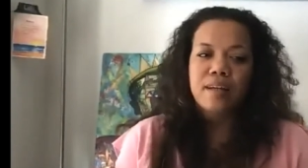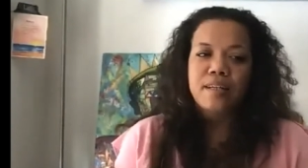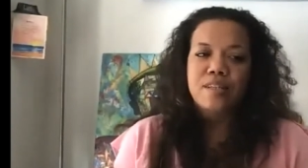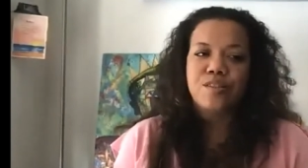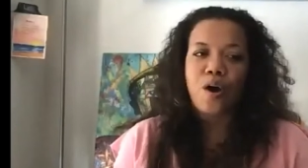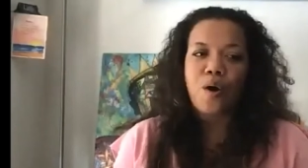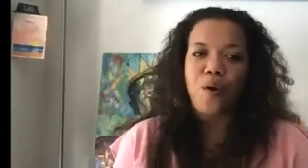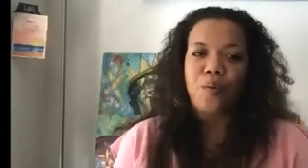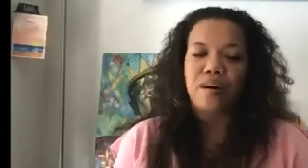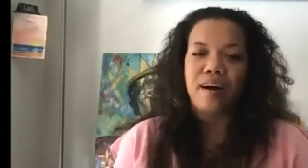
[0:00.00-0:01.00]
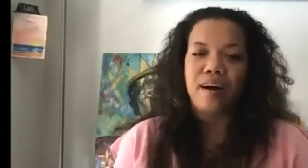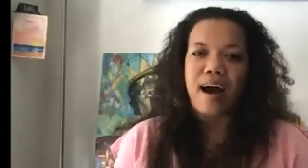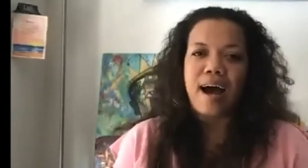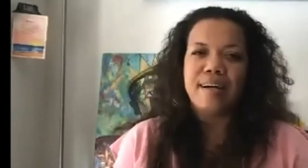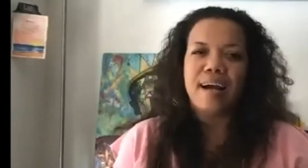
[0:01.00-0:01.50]
so
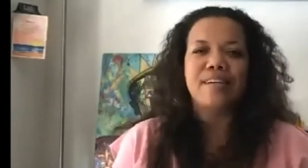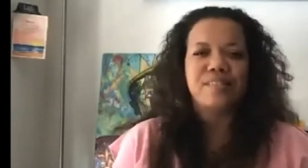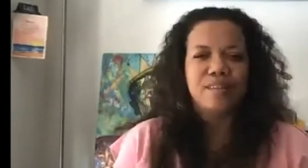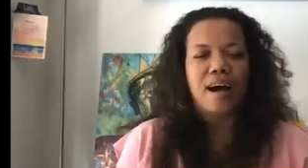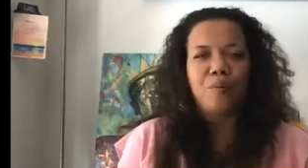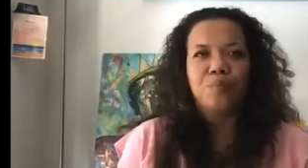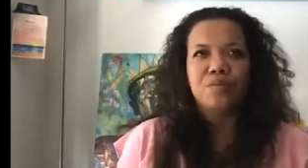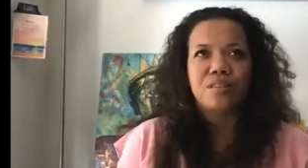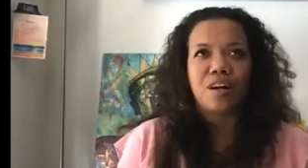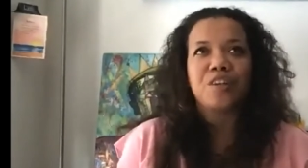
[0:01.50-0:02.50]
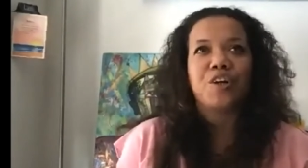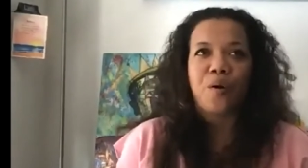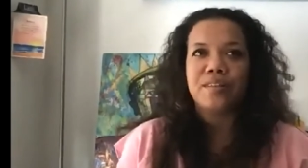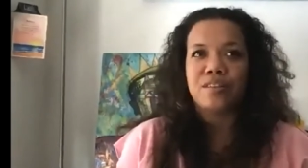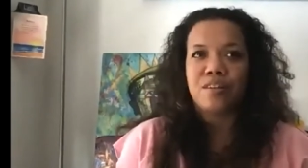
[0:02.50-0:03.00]
I started
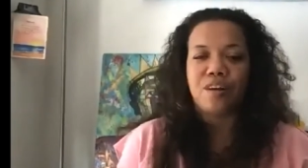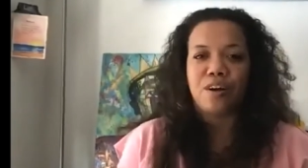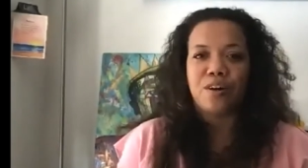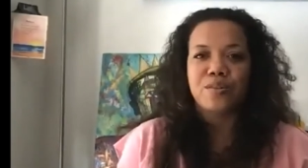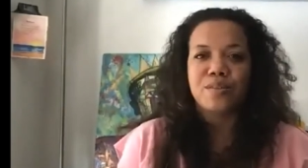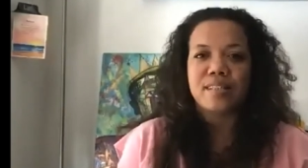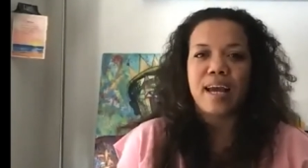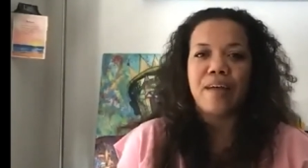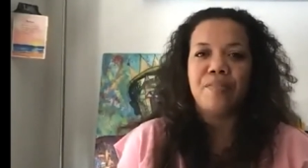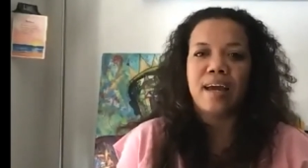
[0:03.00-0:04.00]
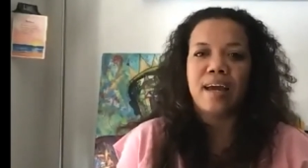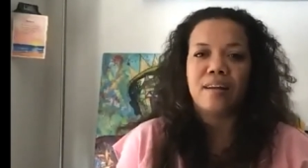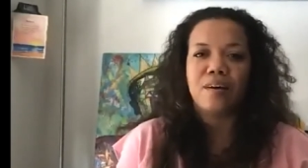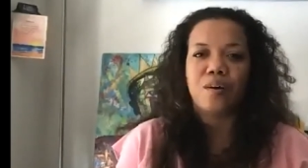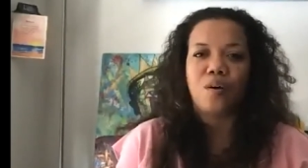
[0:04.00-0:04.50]
going to those, and
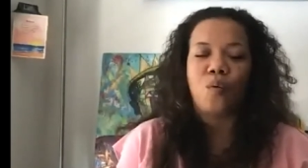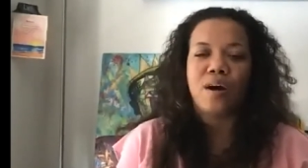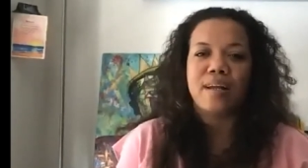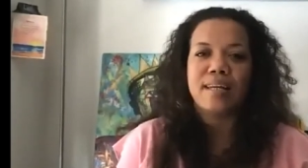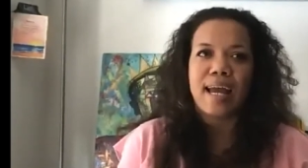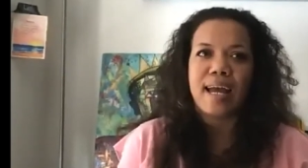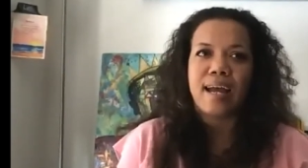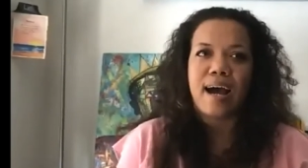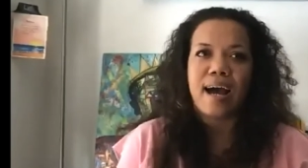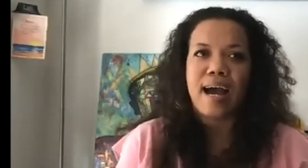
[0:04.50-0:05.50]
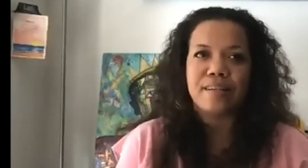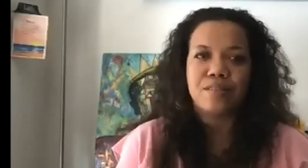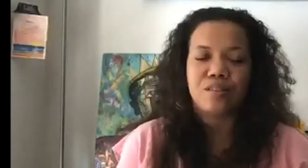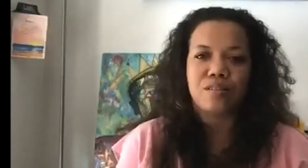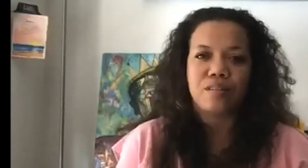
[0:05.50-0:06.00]
then one day I
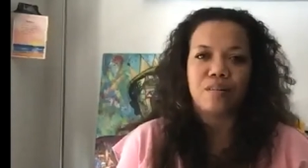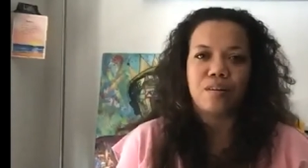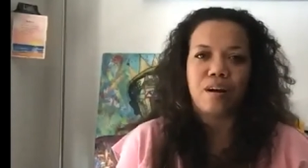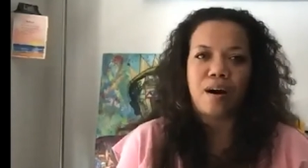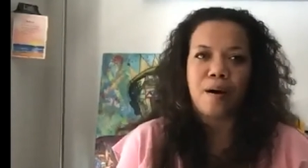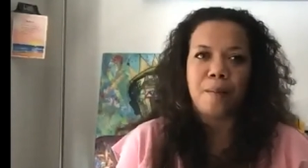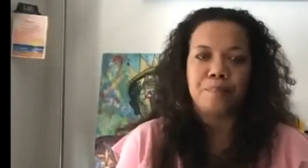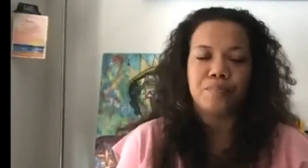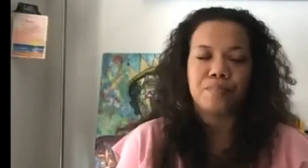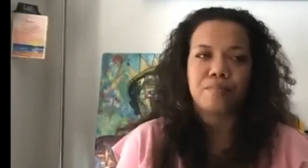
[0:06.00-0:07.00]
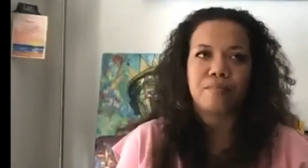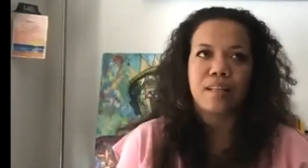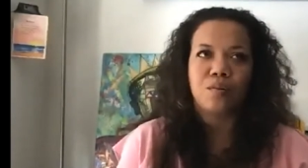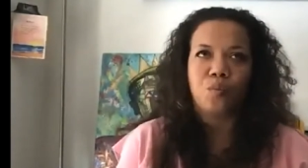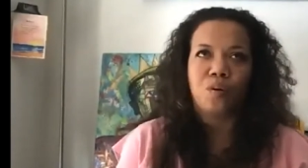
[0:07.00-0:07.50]
asked
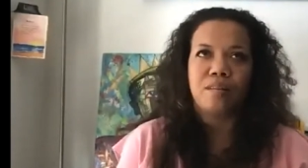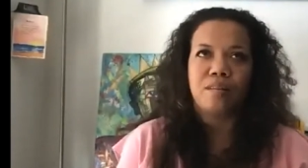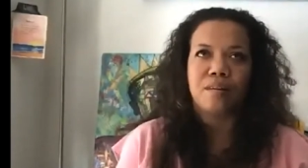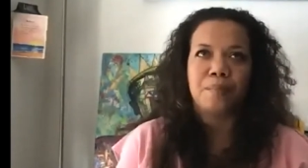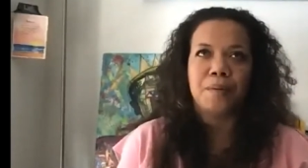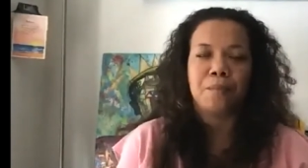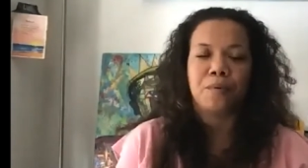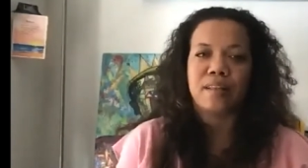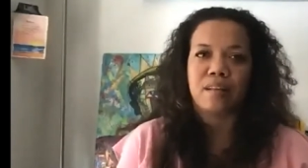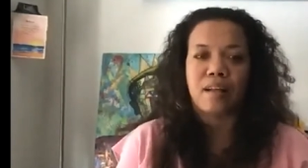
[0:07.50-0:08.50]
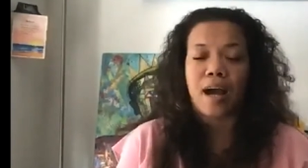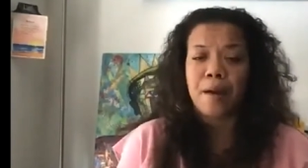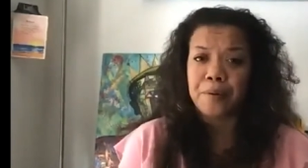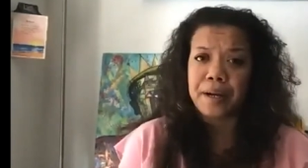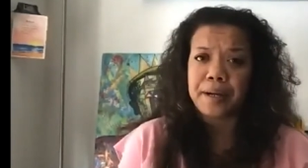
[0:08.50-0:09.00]
one of the people at the
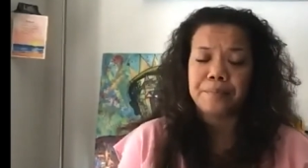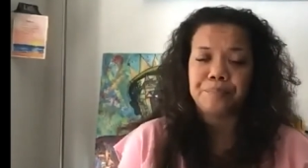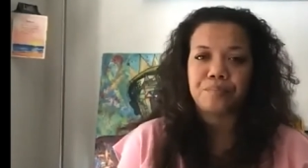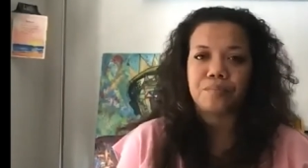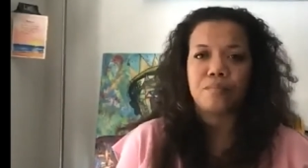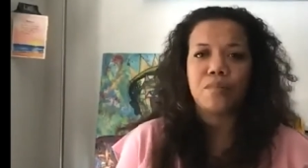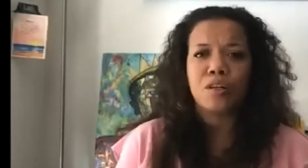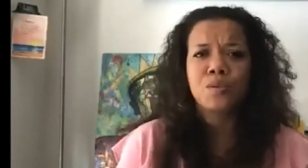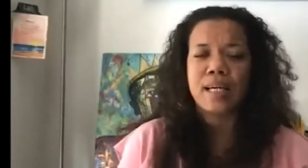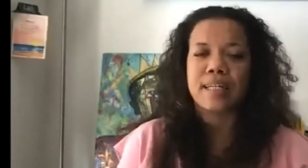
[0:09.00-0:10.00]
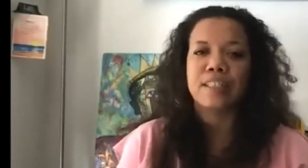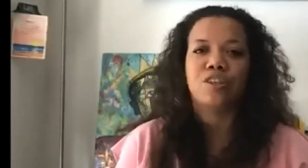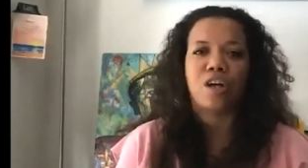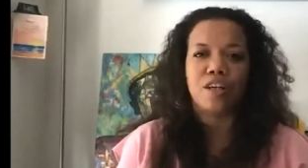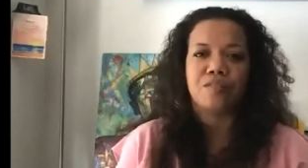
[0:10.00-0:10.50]
library who was like in
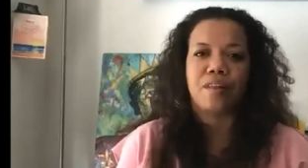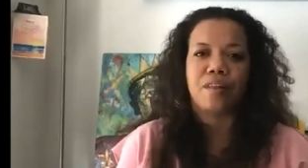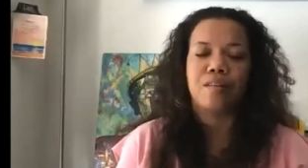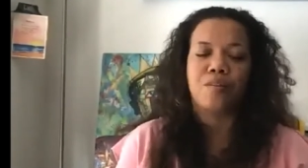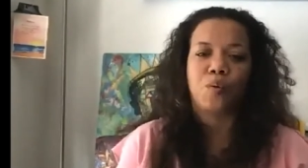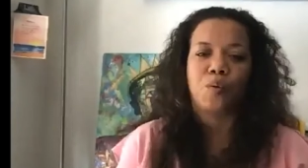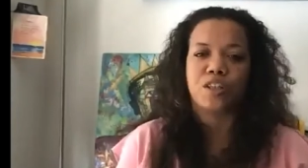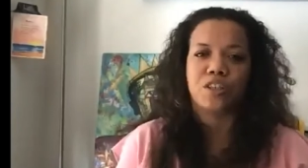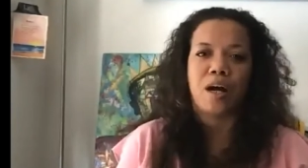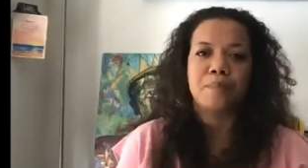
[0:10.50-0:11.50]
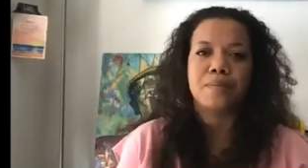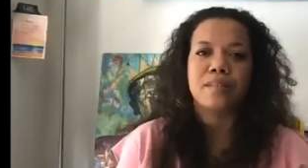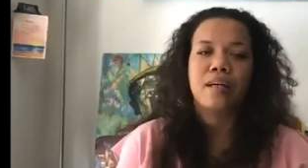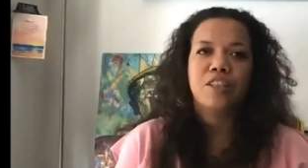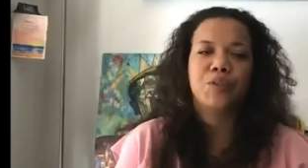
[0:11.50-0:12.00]
charge of the workshops,
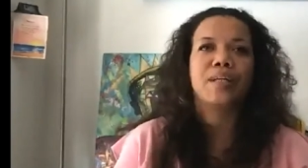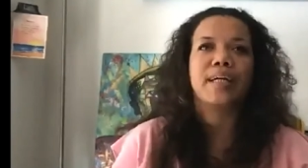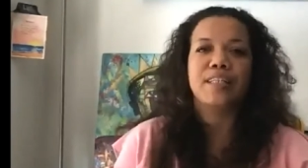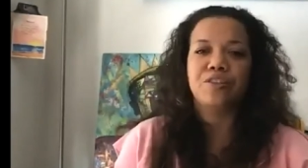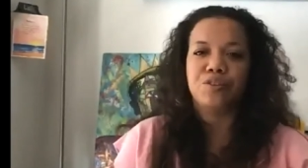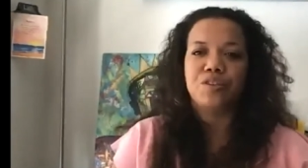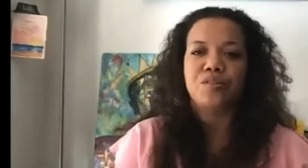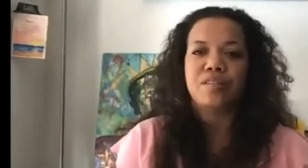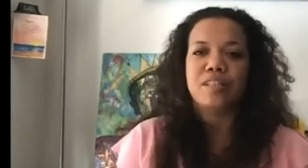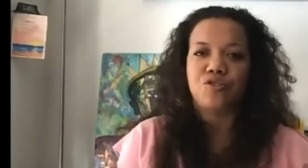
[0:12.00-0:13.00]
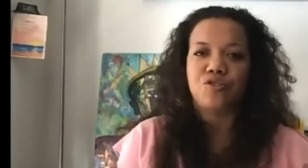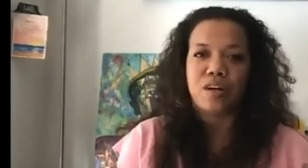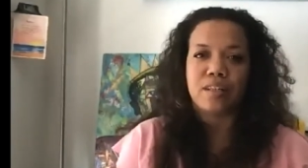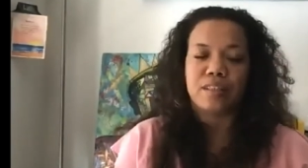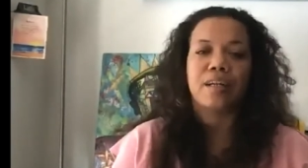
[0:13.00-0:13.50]
she would like introduce the
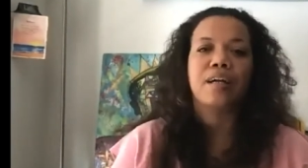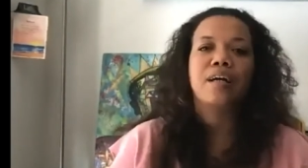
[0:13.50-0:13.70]
instructor.